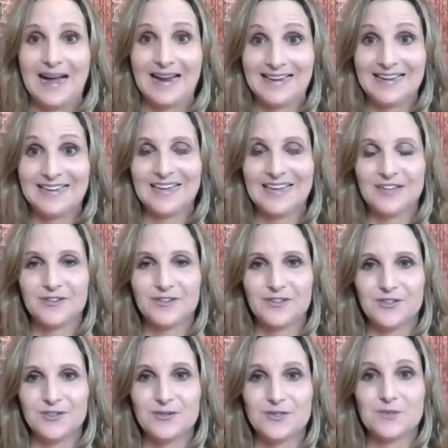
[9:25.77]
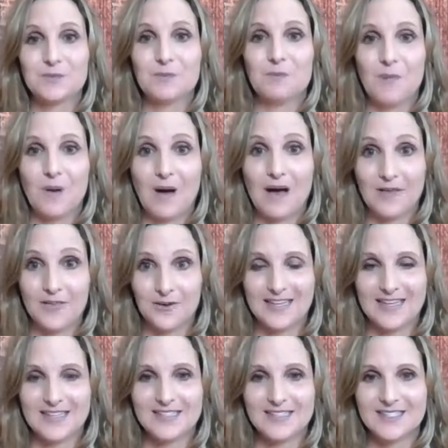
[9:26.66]
I need to introduce
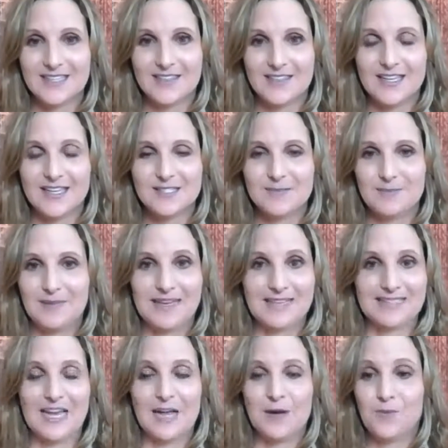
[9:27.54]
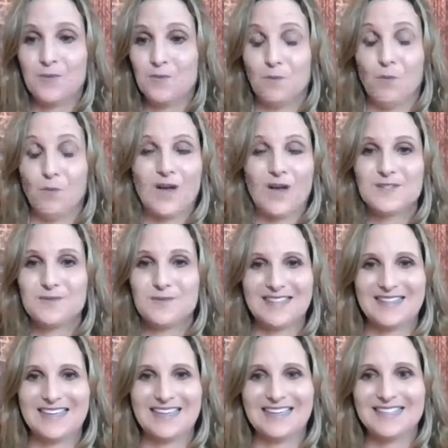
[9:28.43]
other kids to this, because I was
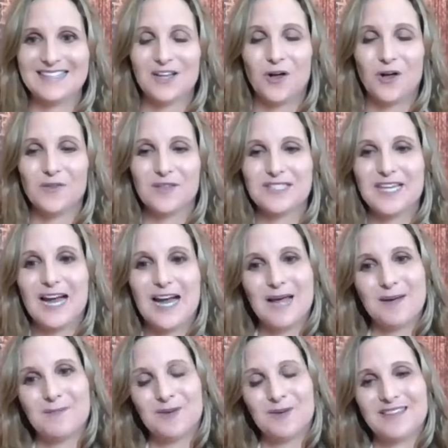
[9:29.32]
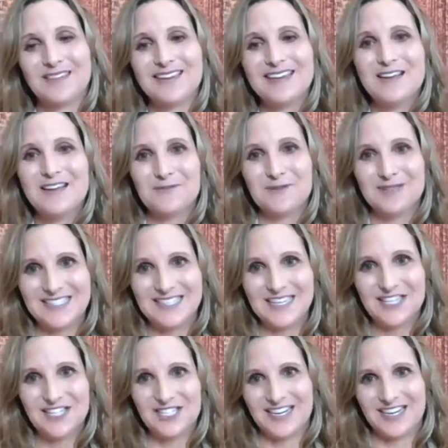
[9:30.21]
with kids all the time with
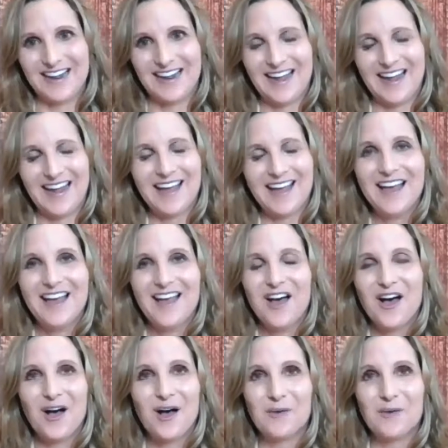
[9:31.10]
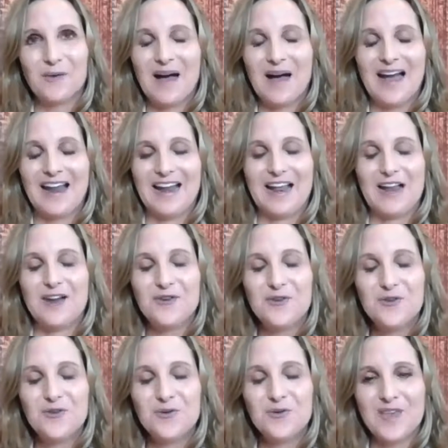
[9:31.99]
teaching. And I
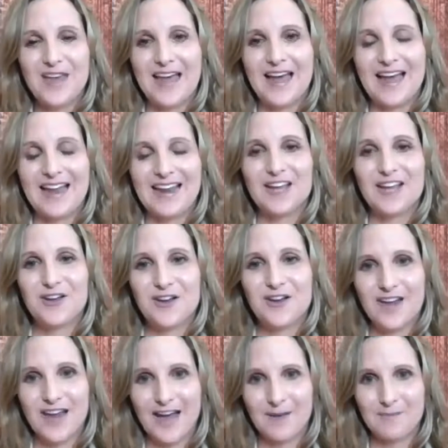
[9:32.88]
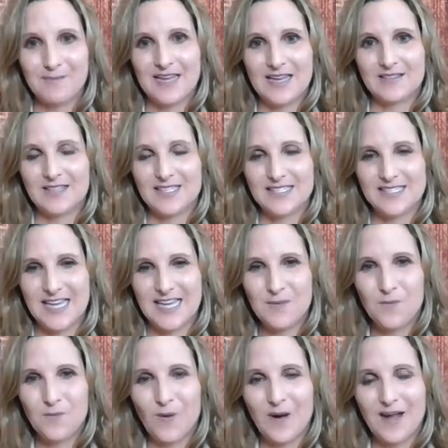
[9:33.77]
knew that it could not be in the
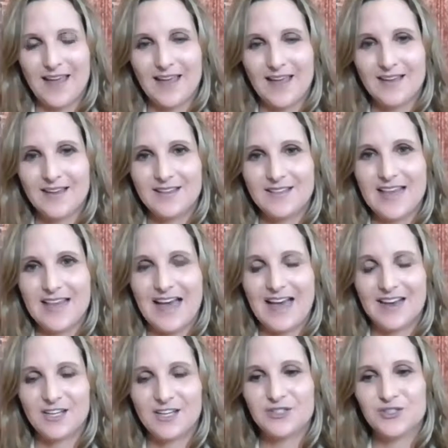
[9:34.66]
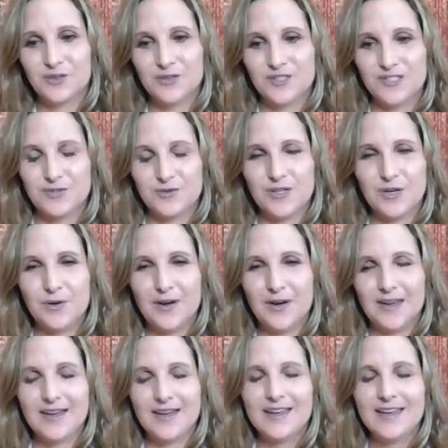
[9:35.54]
same way that adults do
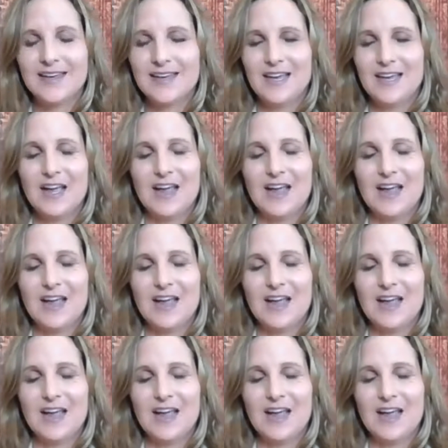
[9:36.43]
yoga.